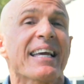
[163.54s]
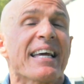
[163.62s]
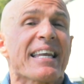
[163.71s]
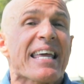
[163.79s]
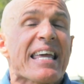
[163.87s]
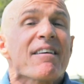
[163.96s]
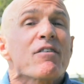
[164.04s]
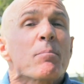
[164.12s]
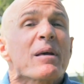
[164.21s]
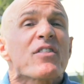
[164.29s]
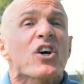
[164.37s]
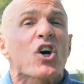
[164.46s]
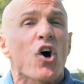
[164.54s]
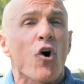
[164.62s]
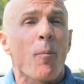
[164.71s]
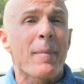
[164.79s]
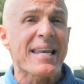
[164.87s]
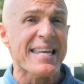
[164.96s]
can even be the
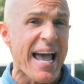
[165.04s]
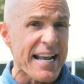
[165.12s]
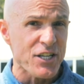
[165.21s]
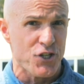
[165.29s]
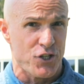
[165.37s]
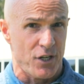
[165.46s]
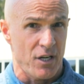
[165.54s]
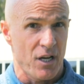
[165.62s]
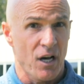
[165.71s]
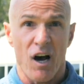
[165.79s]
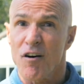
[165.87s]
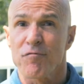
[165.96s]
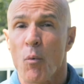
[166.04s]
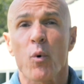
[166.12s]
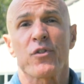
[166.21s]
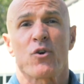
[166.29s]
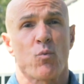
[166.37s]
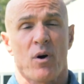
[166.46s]
culmination of
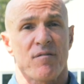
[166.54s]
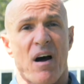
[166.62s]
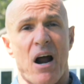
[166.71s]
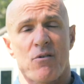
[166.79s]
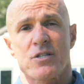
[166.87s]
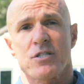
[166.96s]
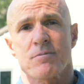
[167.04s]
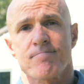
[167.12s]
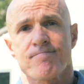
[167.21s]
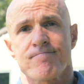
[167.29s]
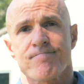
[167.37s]
more than one virus.